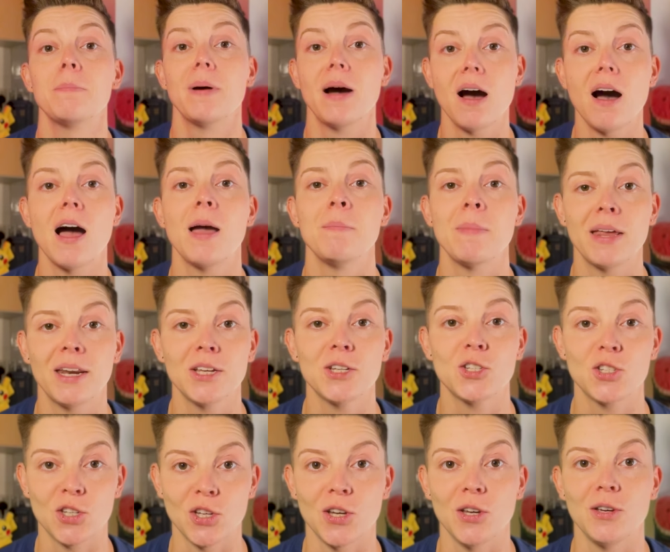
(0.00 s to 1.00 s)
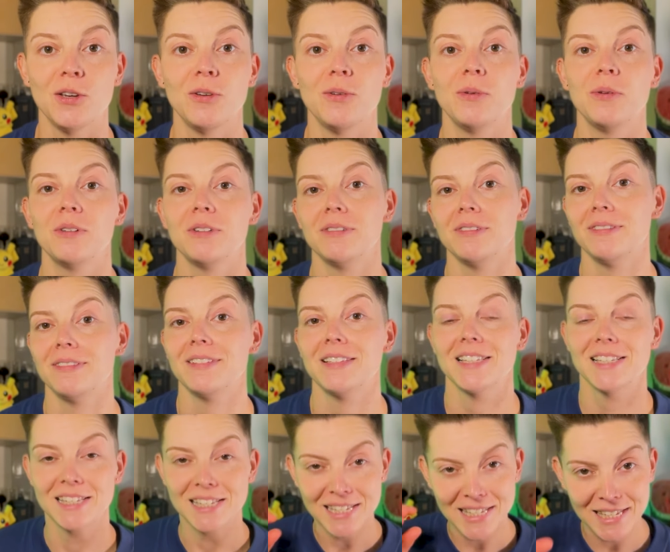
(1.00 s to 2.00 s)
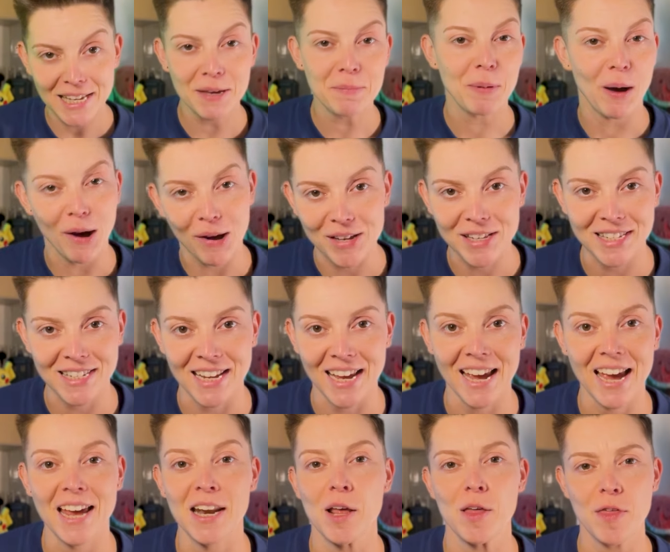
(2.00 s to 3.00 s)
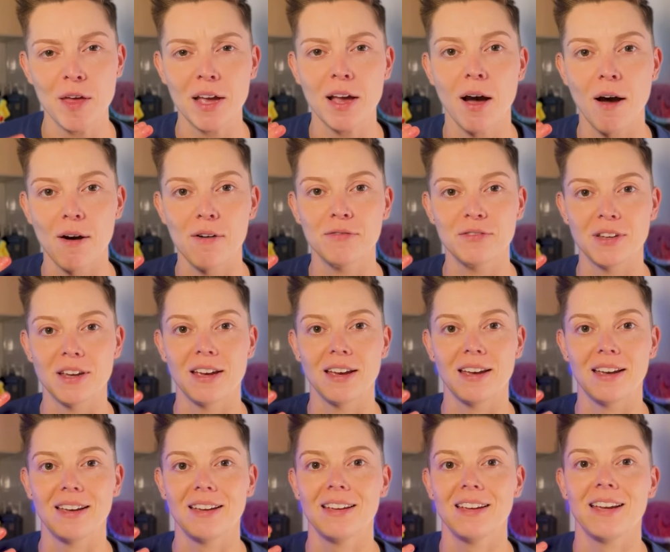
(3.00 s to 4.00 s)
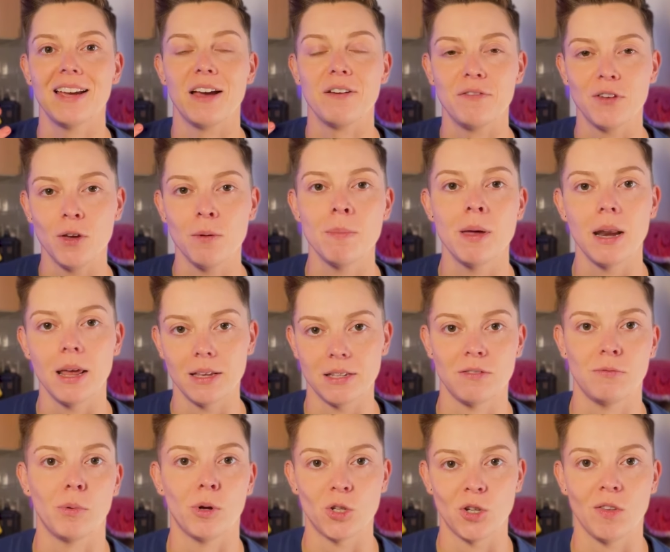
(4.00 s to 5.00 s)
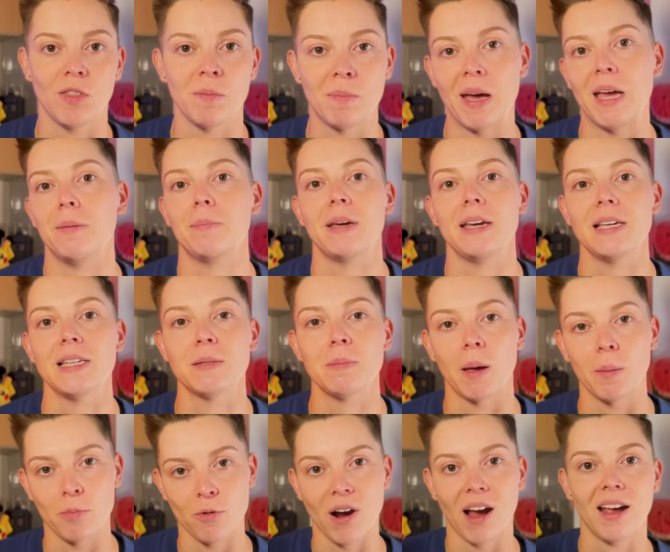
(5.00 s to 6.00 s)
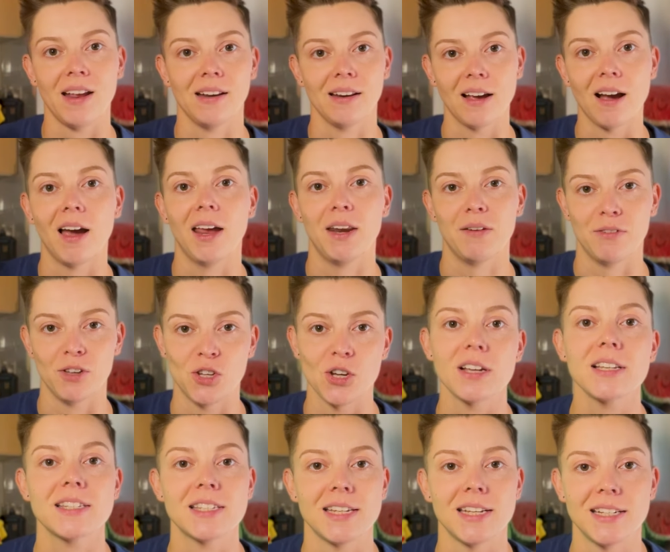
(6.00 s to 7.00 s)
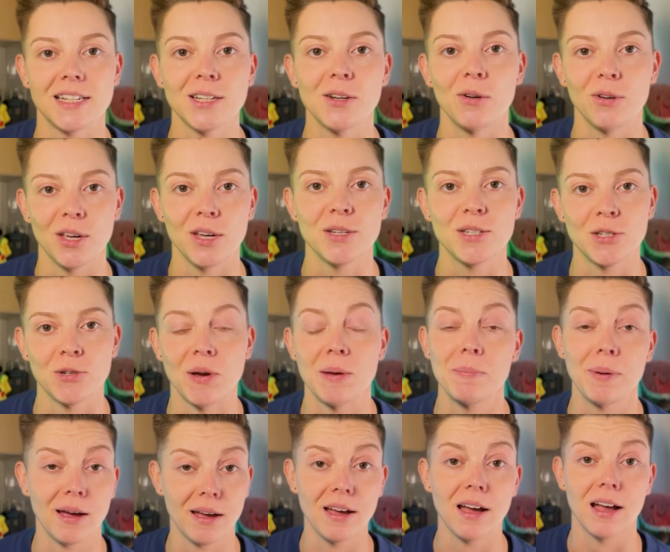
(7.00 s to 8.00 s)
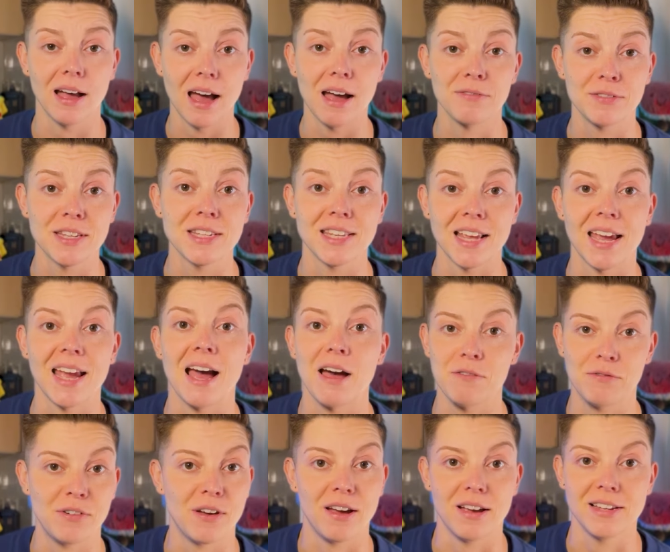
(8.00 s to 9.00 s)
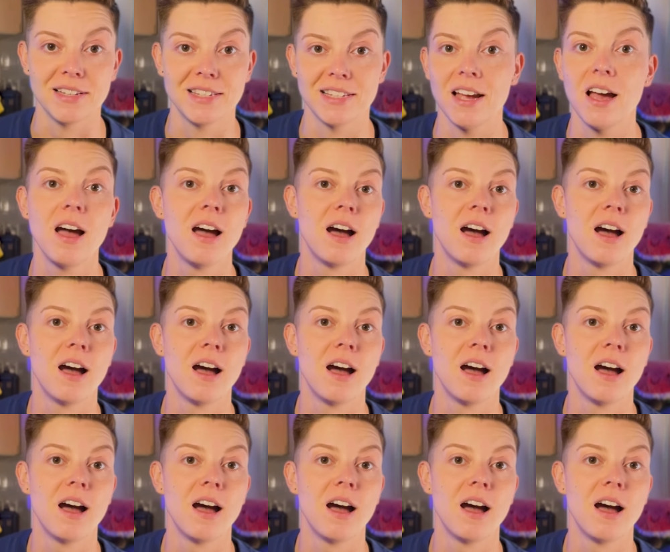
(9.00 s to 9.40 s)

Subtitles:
But I managed to see past it, and I think after a few minutes of watching the babies, my brain kind of adjusted and got used to it. But I have to say, at first,